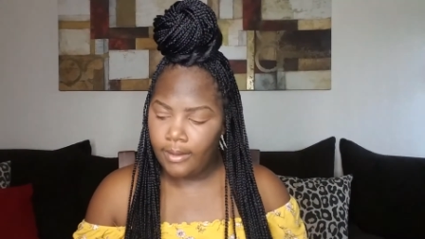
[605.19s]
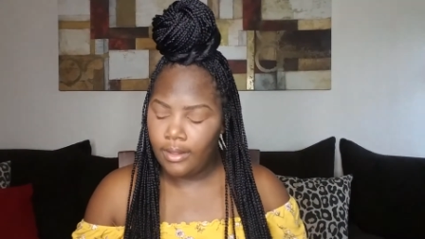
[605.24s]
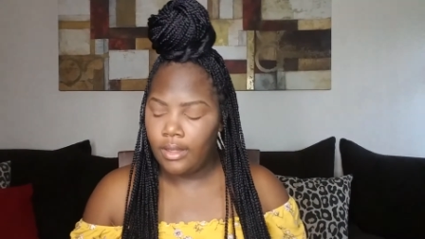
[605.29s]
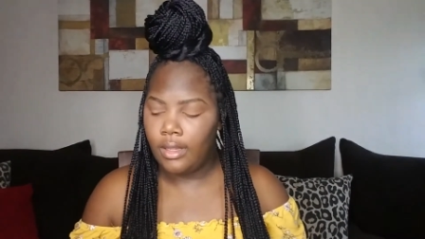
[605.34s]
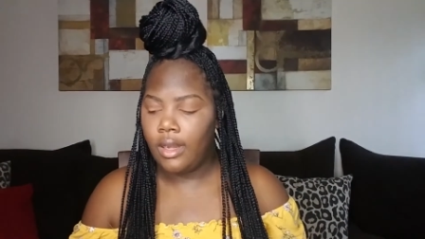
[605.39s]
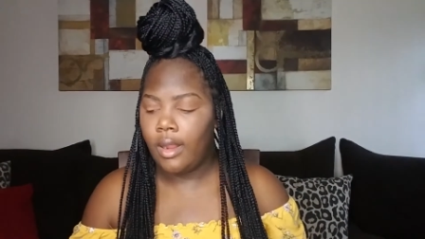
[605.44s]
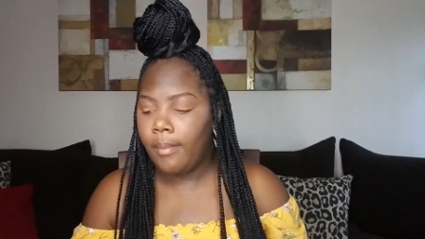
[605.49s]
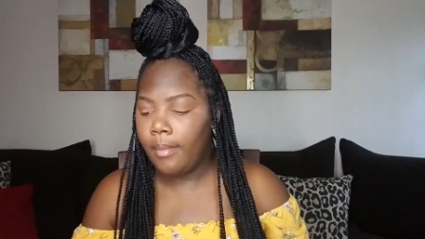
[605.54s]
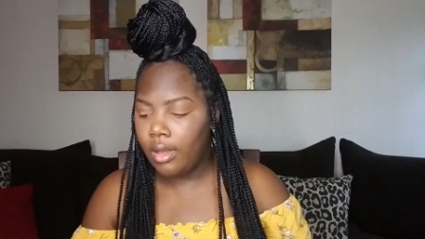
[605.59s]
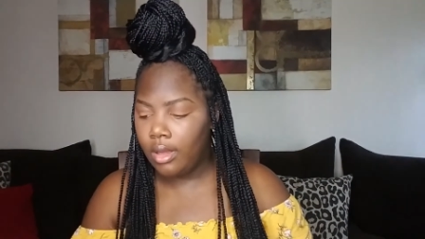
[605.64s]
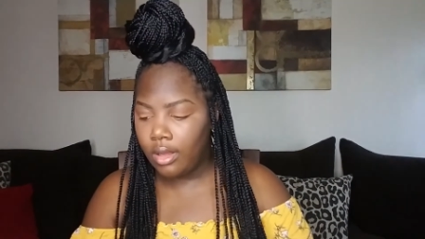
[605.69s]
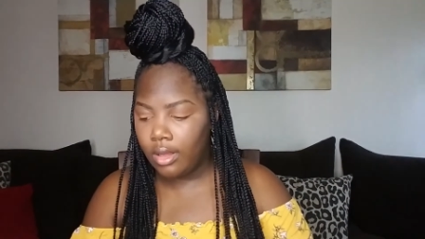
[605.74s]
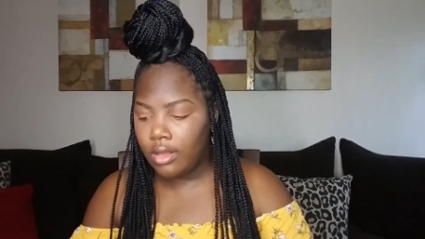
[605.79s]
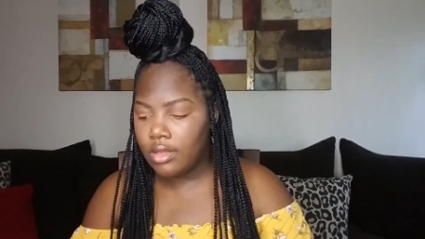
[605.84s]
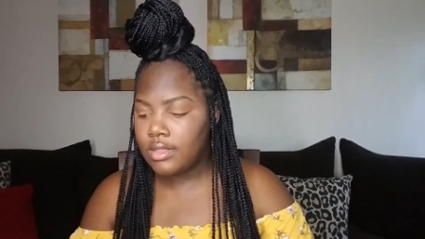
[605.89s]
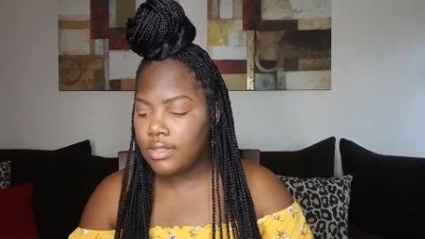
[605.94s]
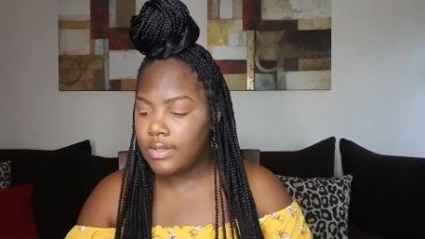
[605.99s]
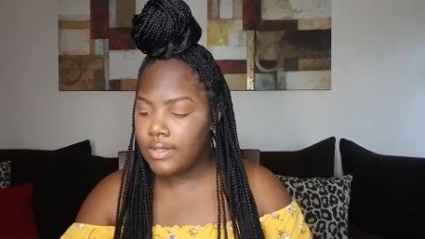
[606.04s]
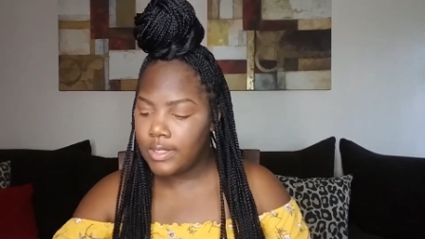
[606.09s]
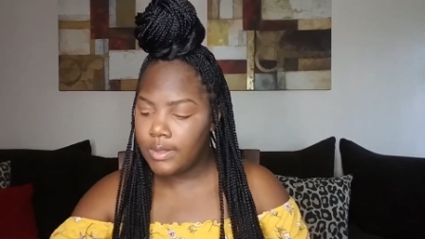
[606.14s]
And I'm gonna
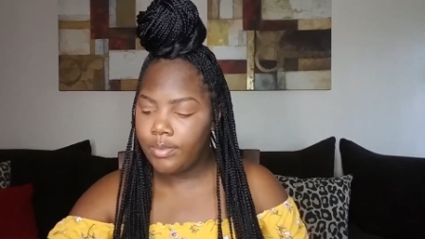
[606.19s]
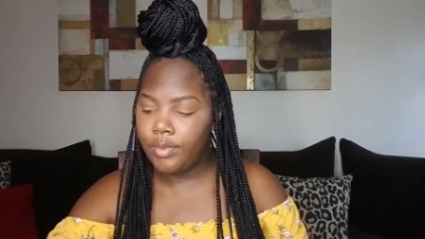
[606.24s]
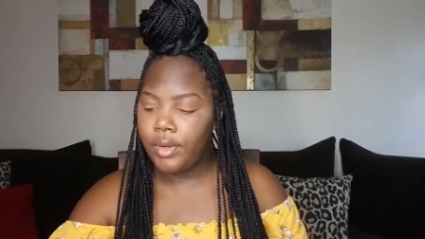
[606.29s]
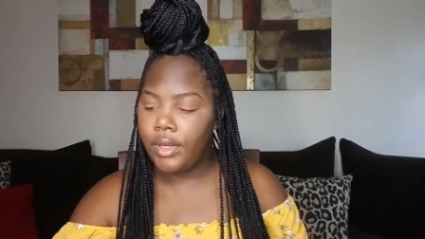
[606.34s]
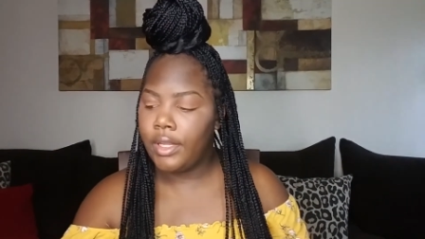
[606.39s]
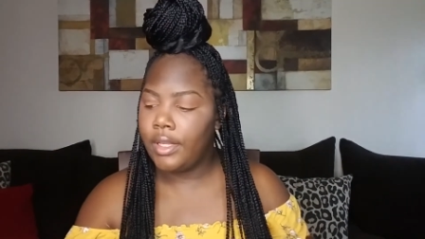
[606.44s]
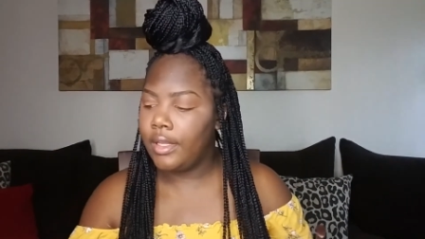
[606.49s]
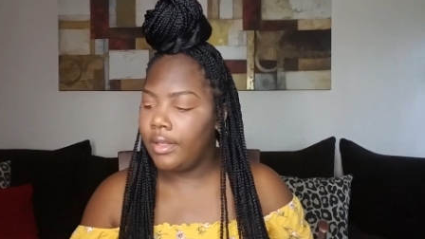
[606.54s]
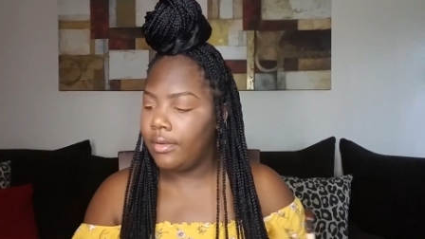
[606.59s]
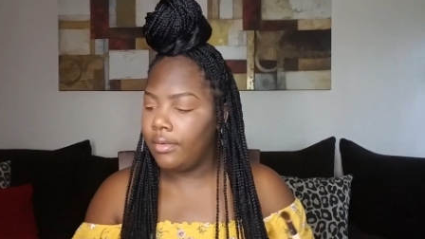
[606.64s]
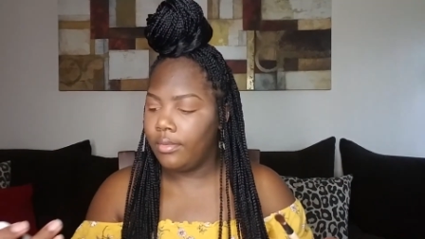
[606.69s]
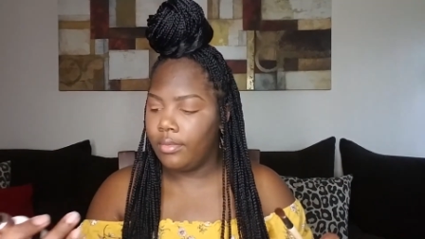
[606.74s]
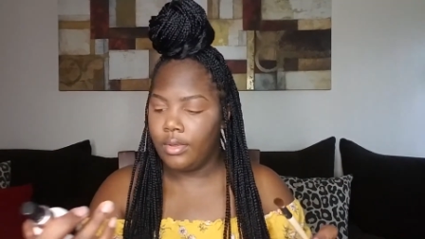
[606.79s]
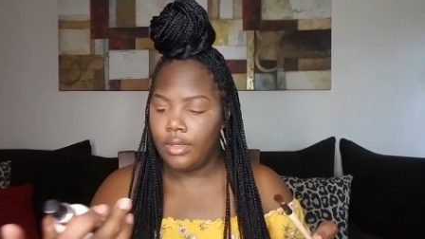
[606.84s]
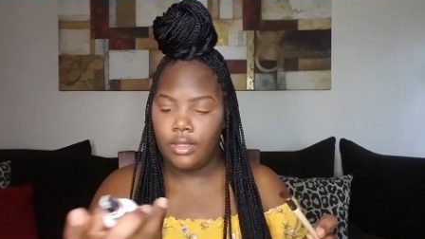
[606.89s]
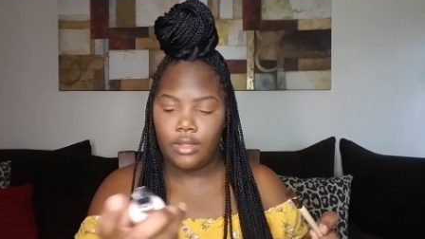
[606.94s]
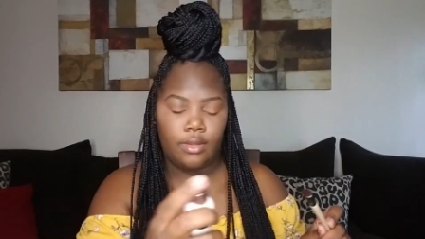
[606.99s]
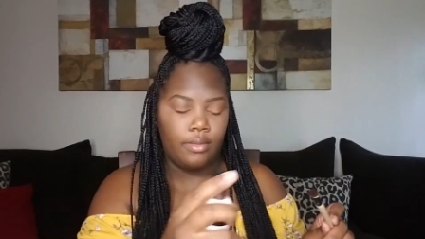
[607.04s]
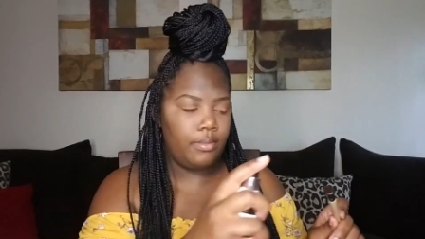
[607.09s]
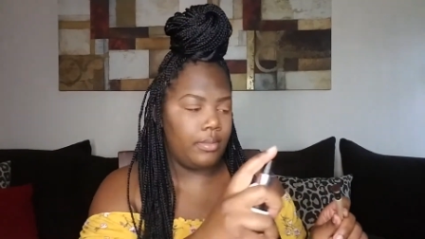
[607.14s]
also spray it
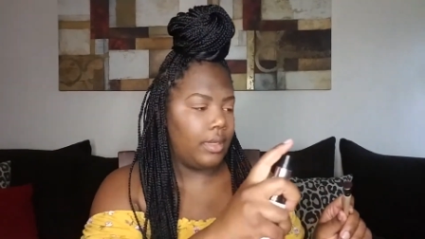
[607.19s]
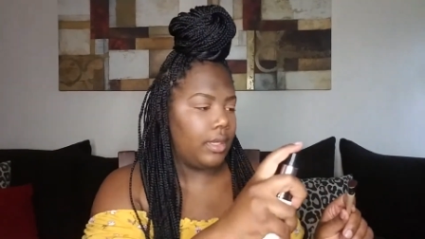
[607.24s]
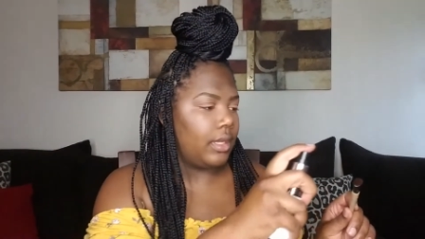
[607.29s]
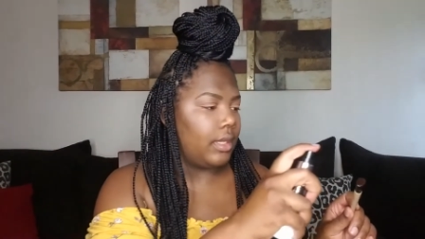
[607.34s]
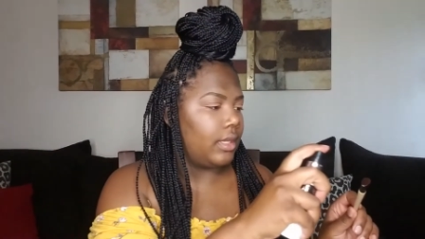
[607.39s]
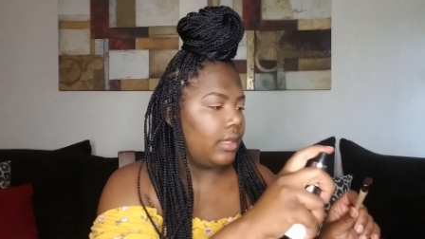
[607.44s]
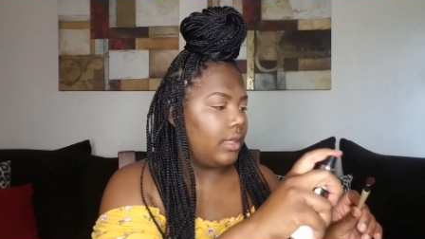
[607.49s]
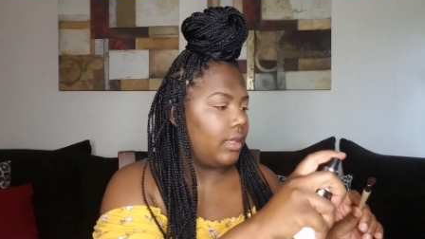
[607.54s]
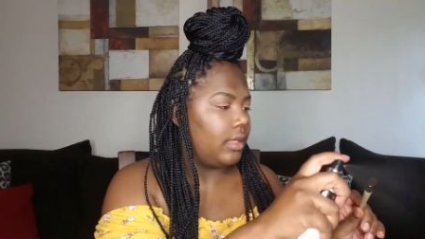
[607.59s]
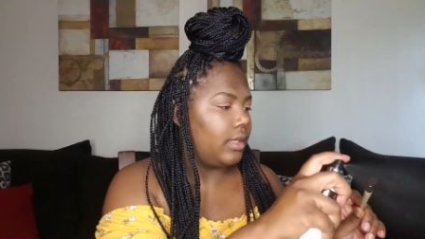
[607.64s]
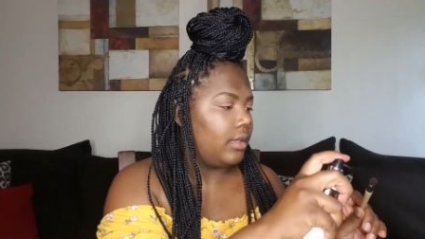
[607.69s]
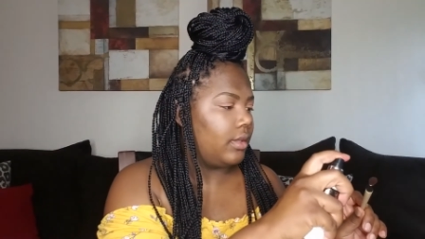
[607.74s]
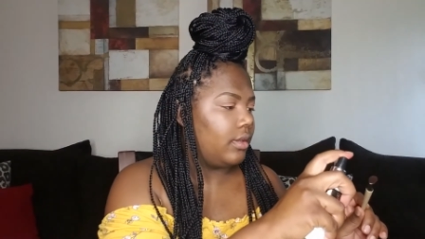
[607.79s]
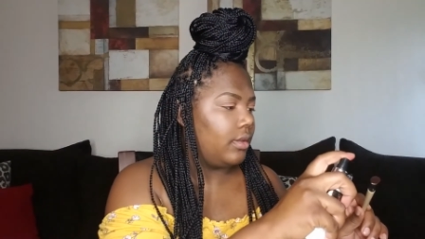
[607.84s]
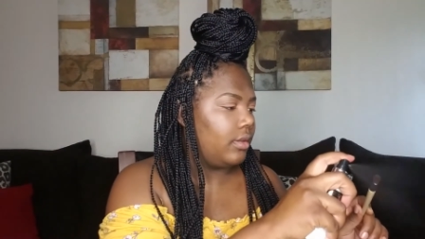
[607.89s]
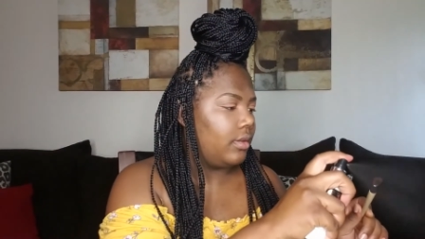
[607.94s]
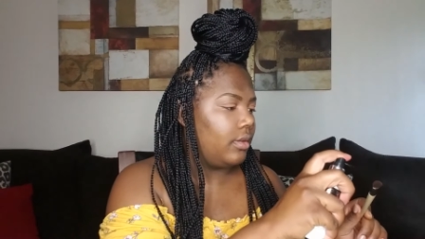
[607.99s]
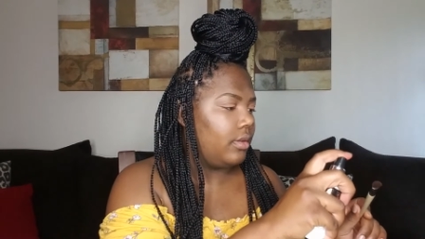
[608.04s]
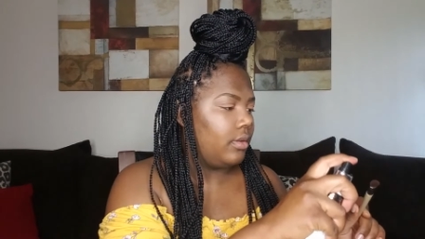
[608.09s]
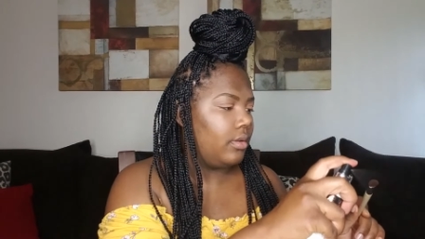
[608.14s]
with my
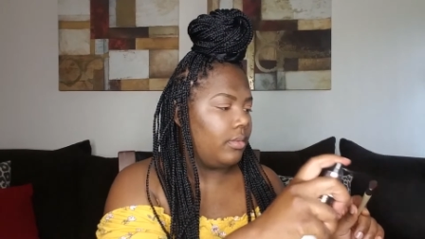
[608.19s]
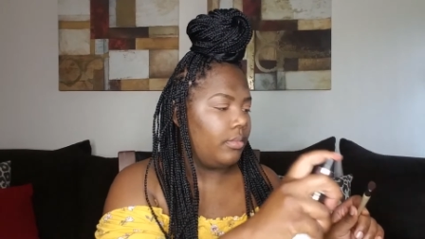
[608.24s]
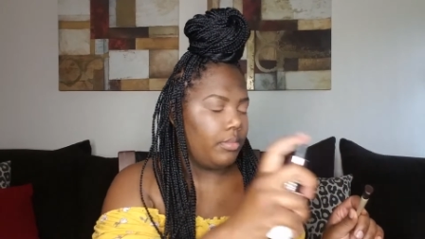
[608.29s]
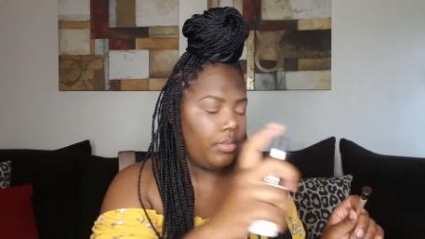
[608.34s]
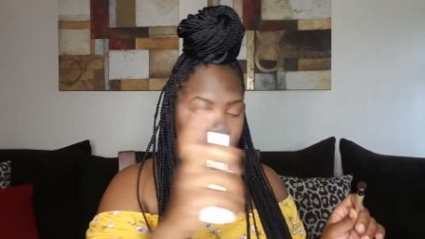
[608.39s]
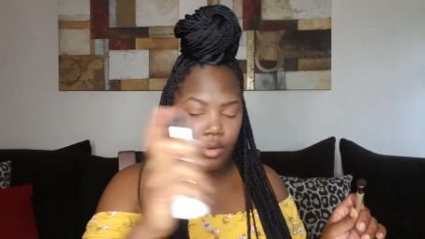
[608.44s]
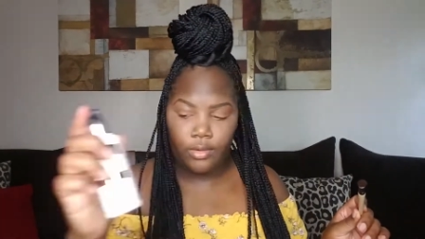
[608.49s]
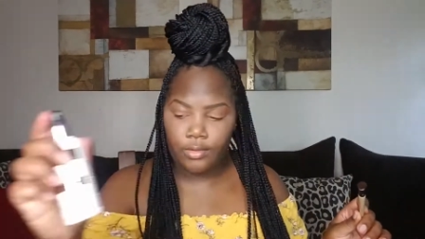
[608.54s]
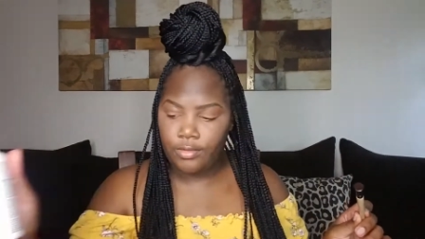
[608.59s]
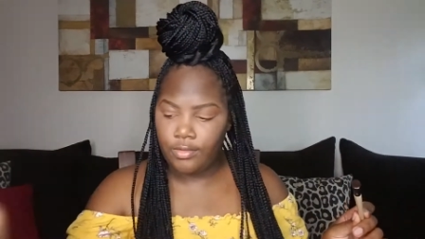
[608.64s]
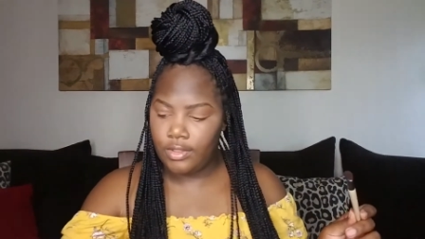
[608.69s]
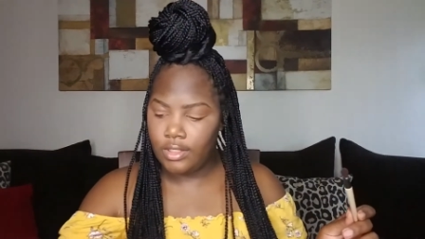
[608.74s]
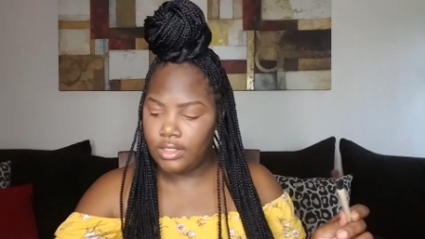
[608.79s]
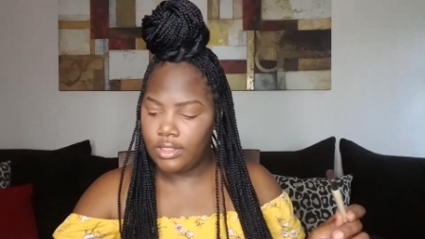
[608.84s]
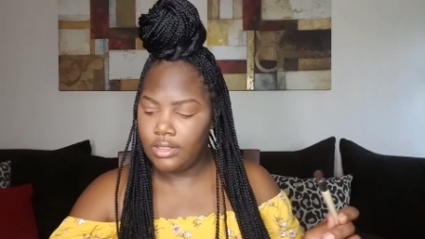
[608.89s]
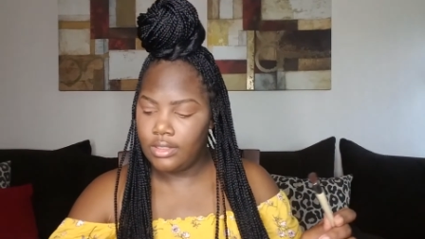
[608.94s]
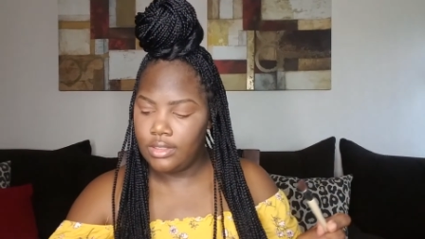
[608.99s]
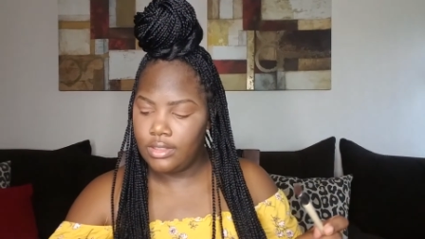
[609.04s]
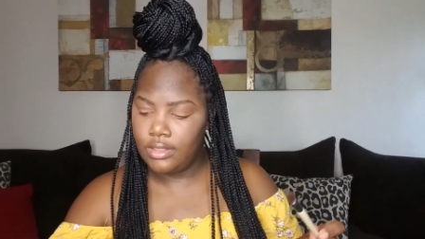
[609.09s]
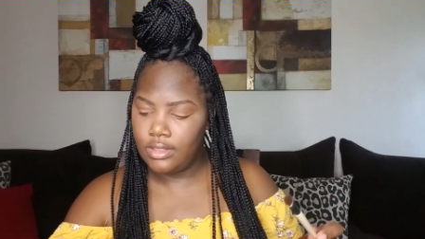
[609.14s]

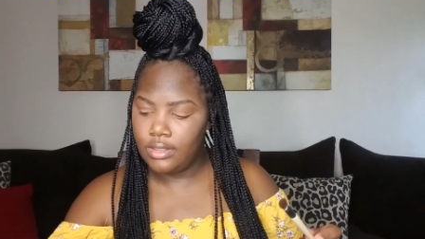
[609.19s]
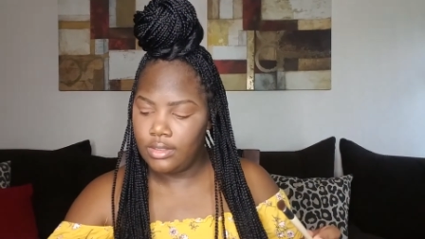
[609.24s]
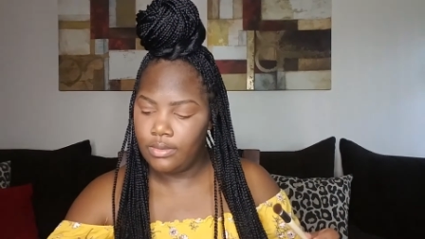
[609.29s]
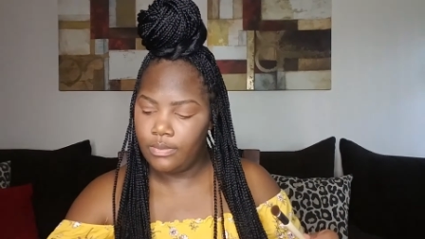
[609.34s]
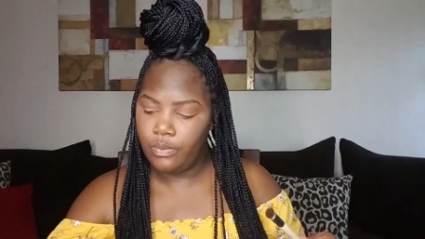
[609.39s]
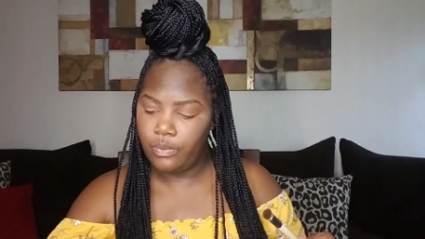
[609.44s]
ProFix.